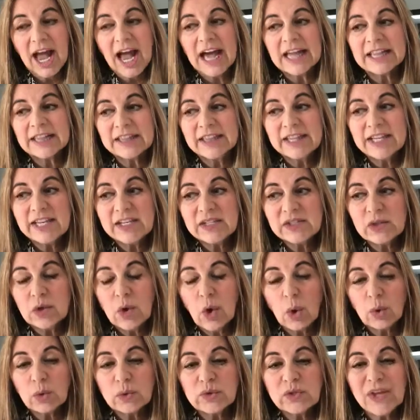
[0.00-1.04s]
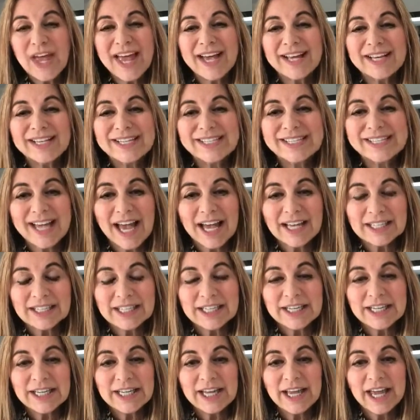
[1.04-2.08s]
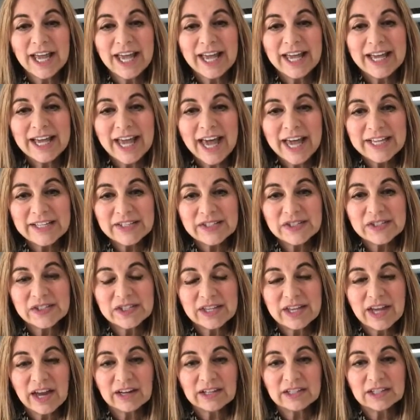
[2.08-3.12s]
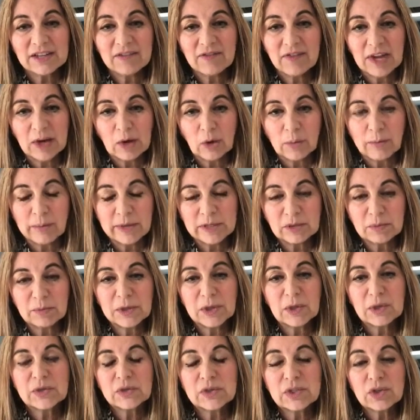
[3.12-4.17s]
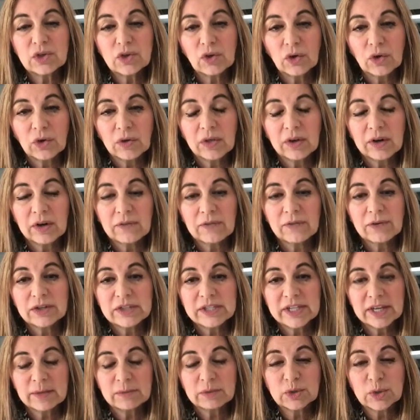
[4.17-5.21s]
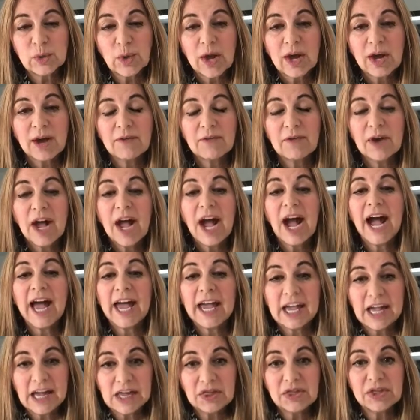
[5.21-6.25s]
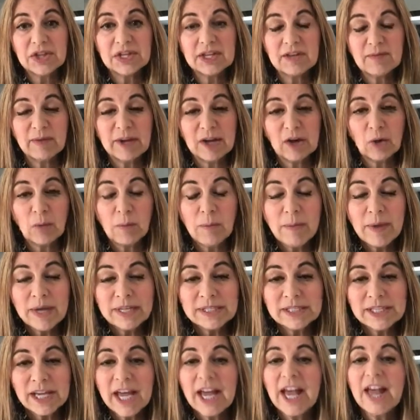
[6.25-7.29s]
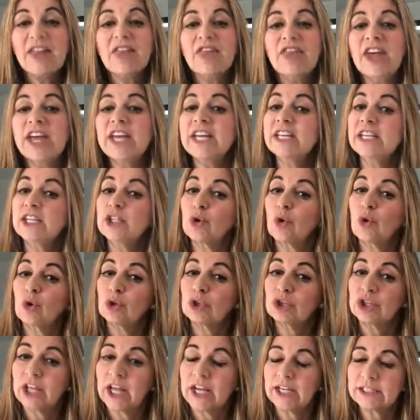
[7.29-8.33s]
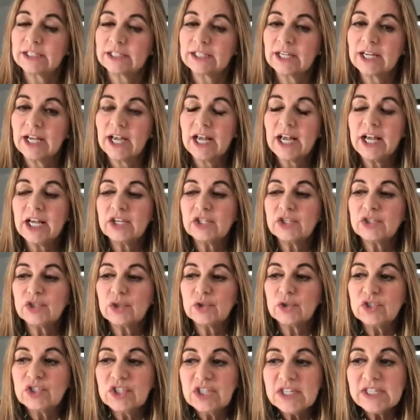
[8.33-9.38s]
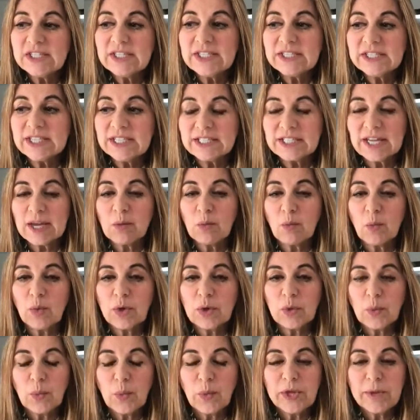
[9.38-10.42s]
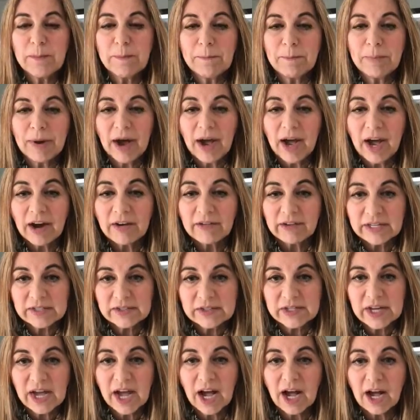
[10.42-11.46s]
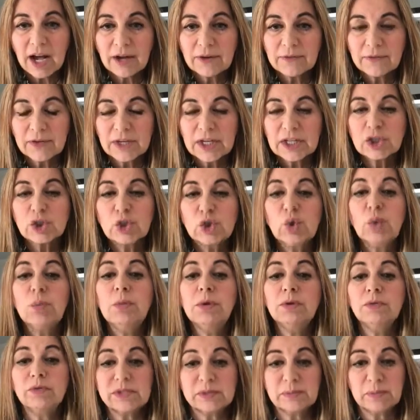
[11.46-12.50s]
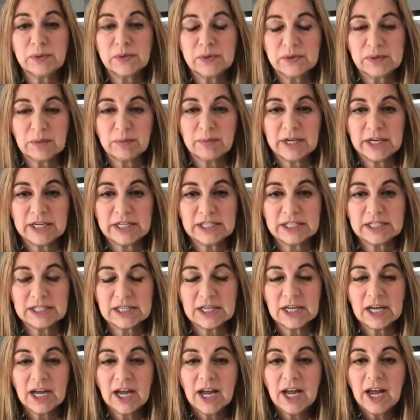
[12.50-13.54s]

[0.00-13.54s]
And this goes exactly against their development, because in order for them to have a healthy development, they need all that. So this is a time when we parents have a double responsibility.